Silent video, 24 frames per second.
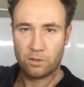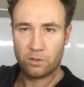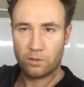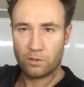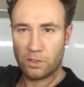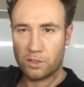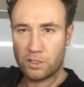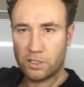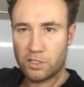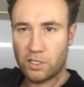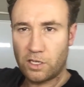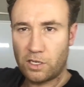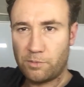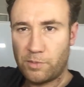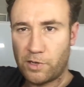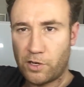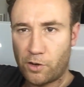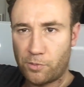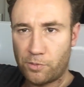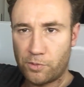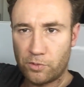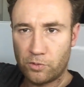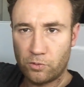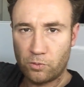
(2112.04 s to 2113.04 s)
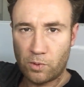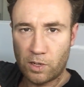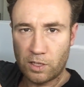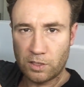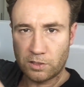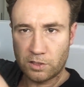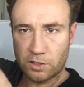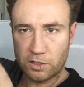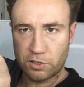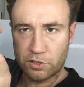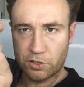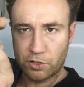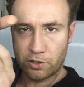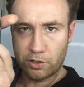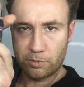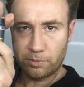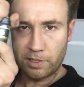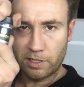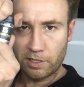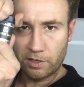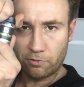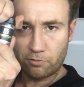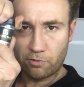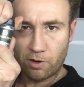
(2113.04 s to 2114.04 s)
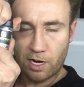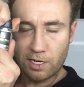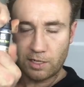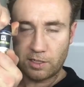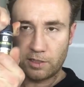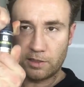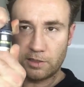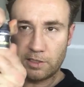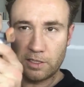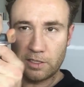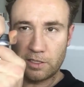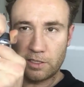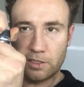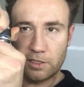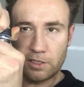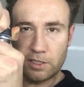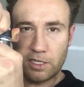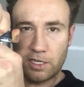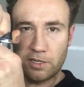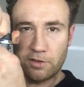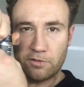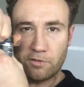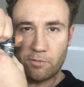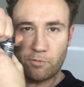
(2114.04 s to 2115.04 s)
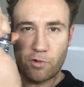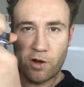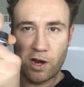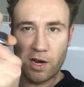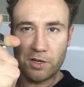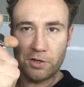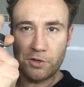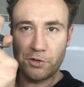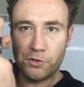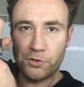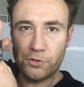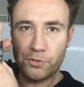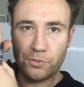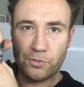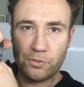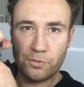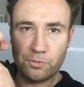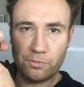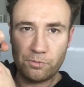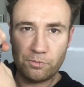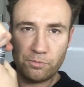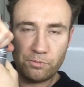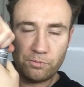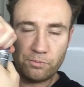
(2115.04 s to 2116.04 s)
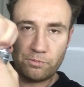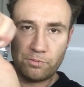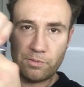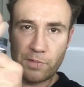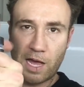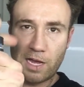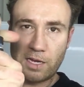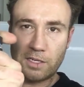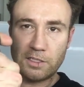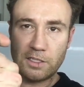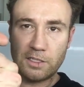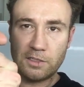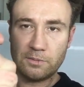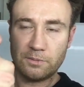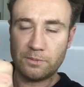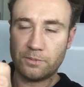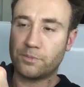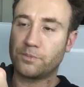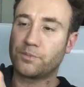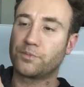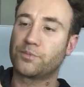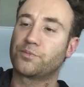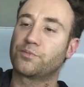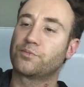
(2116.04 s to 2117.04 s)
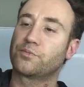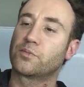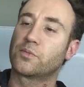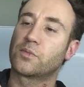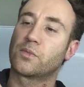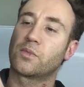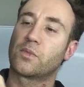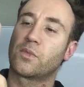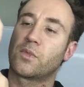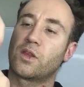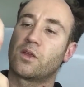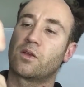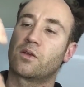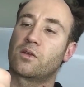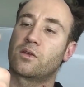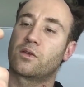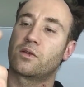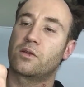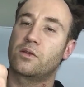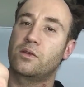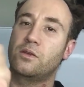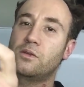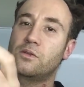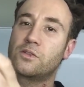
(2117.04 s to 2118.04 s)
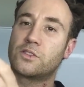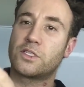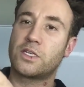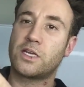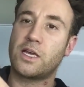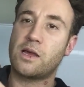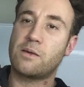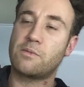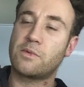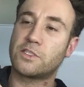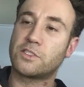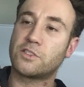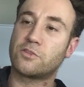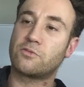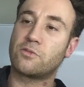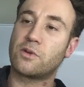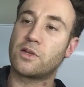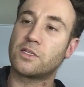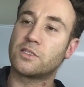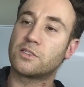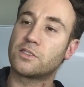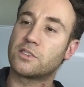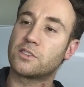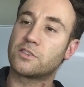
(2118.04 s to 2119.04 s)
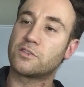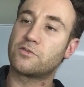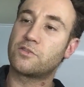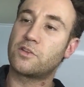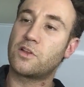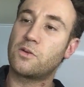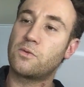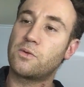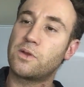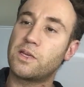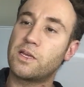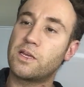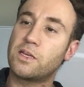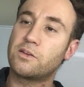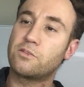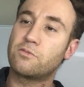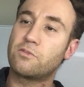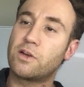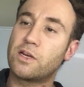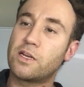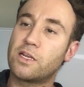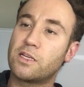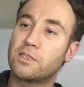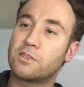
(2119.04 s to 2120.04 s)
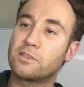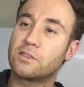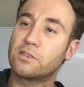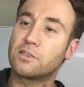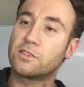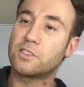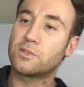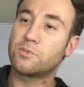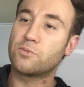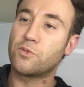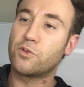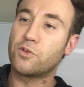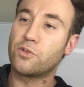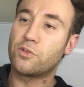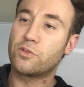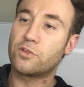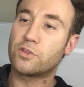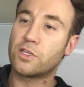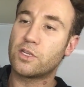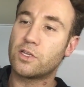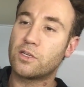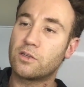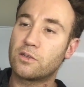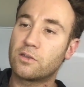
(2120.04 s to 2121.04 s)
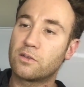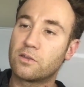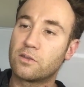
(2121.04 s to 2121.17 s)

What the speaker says: This has only been opened once, so it'll be the right consistency of a brand new packaging. You'll see how much it runs. It's flowy and runny and smooth. See,